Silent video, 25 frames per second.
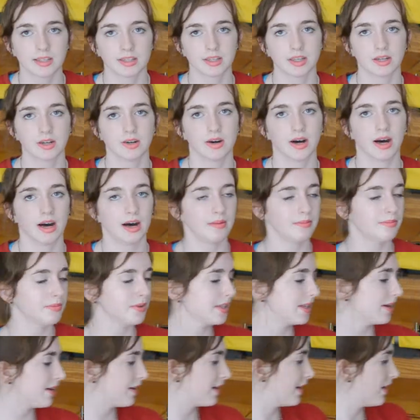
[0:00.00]
So
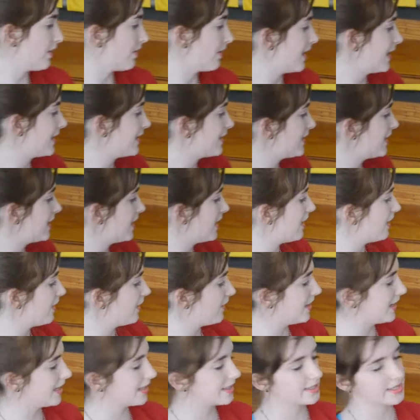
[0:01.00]
with our gear
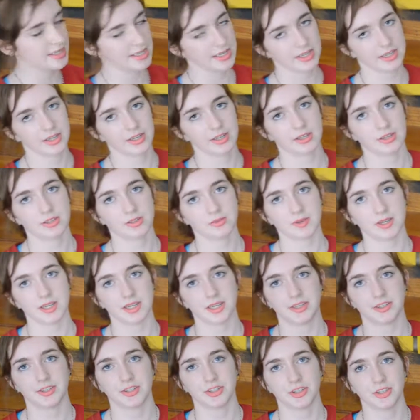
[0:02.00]
ratio, it's geared
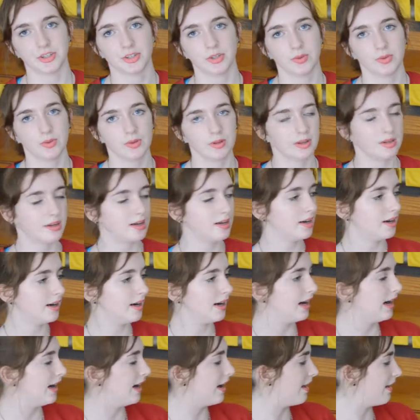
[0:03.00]
3:2.
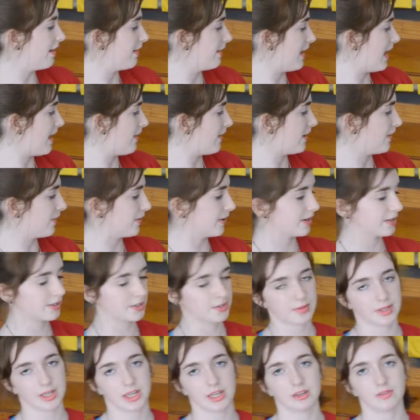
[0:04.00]
That way
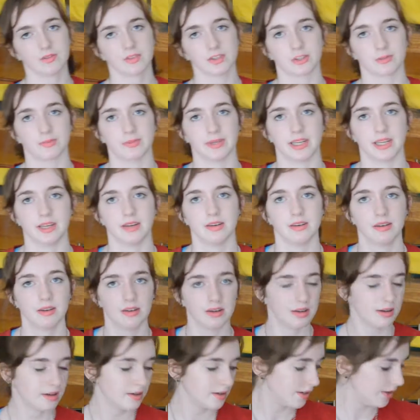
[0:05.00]
we're geared for speed.
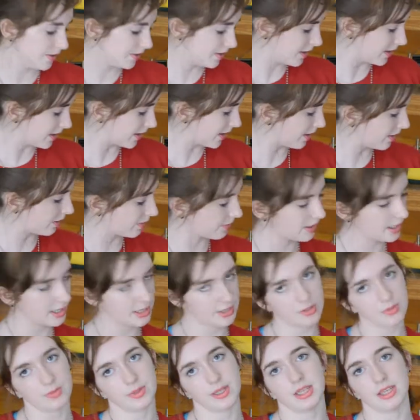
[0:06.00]
Using the
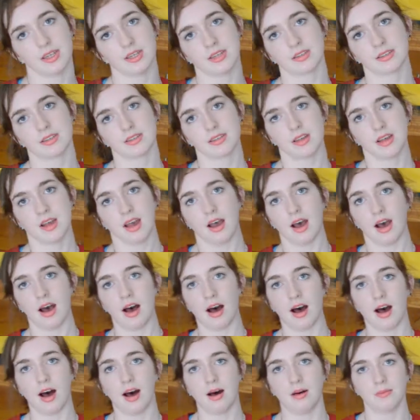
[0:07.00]
3-inch wheels
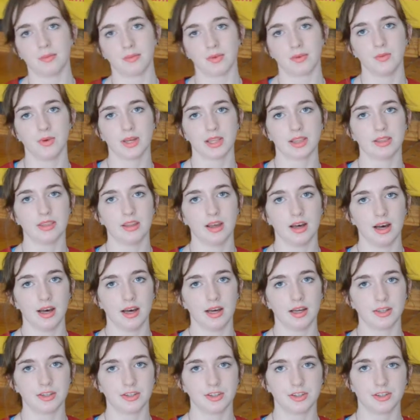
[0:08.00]
with
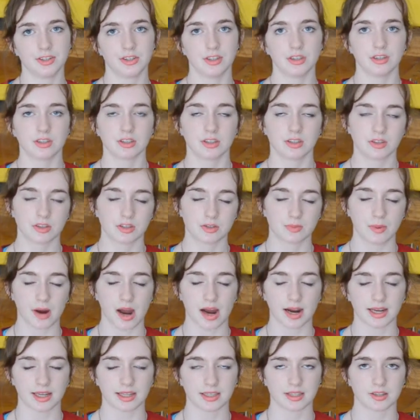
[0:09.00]
the
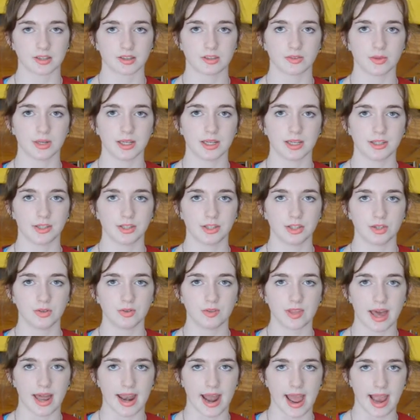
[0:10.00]
sprockets 3:2,
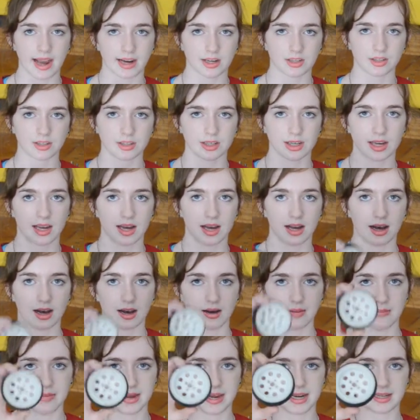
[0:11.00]
that actually
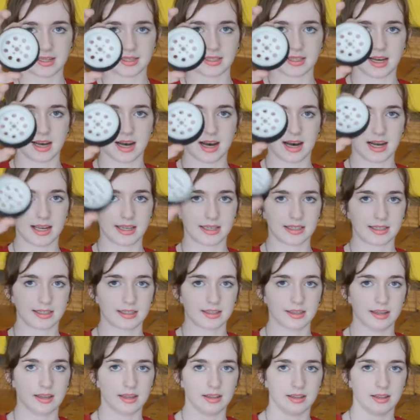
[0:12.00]
makes us